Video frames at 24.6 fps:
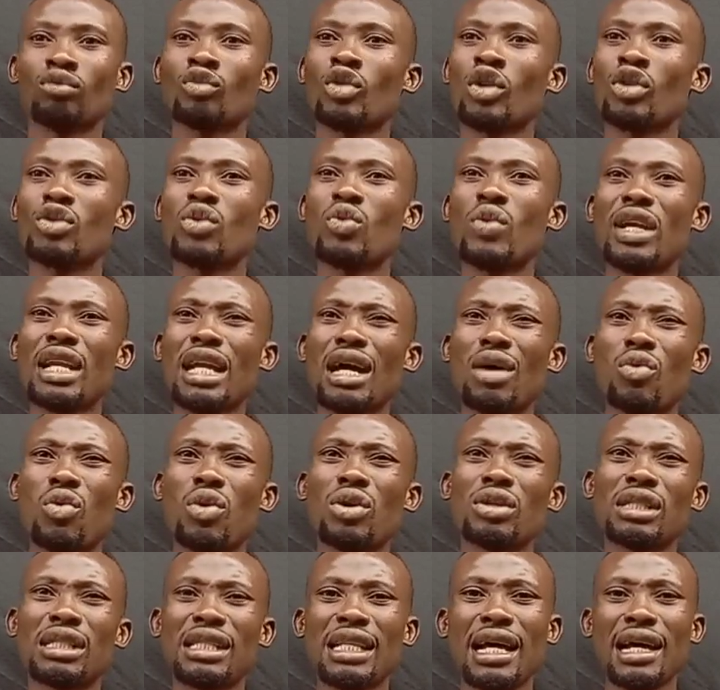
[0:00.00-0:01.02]
So when I
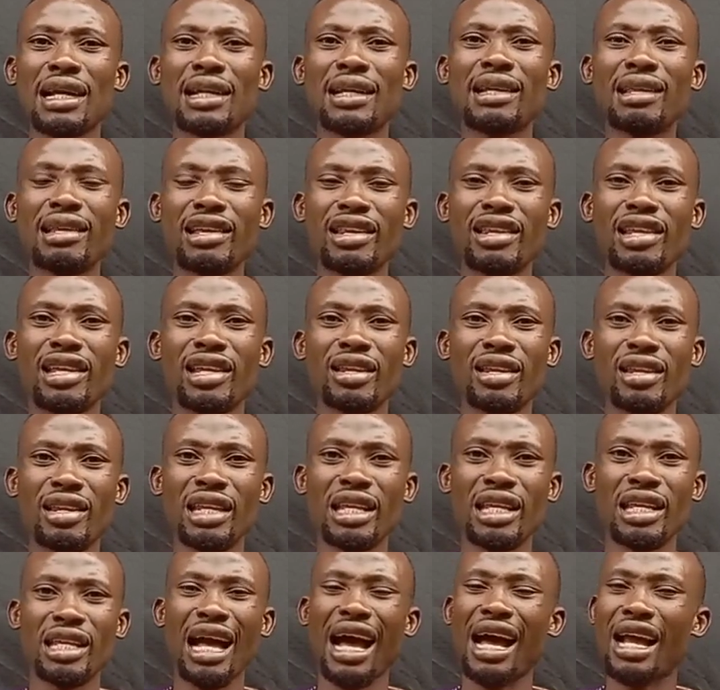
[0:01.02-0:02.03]
was not cleaning
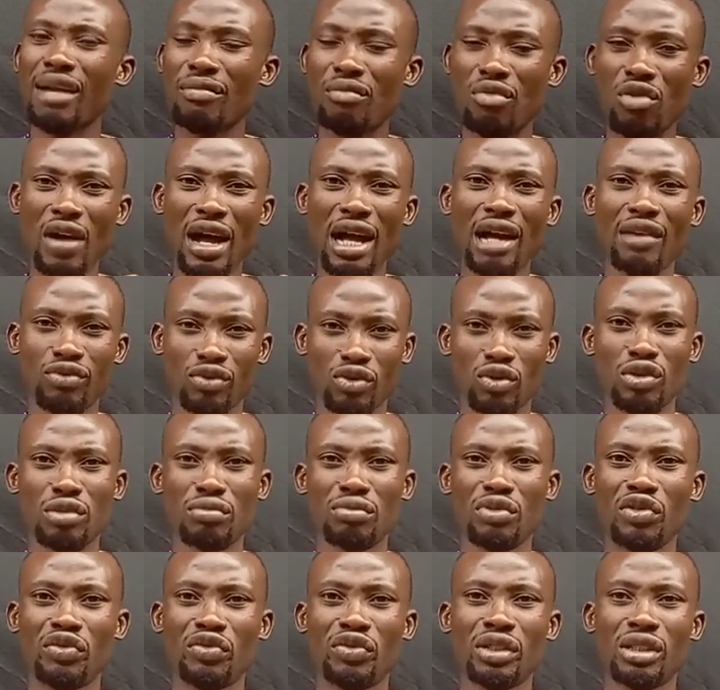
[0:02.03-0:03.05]
I have to
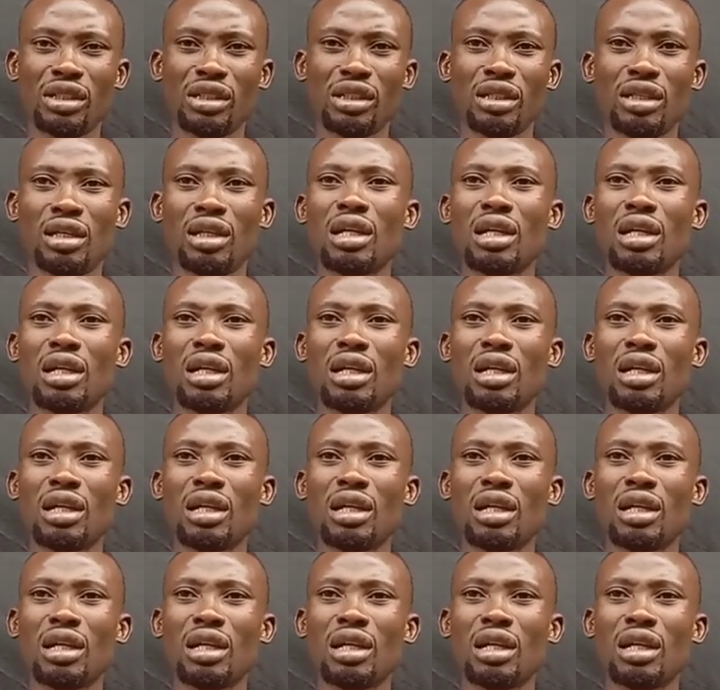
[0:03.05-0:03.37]
remove it.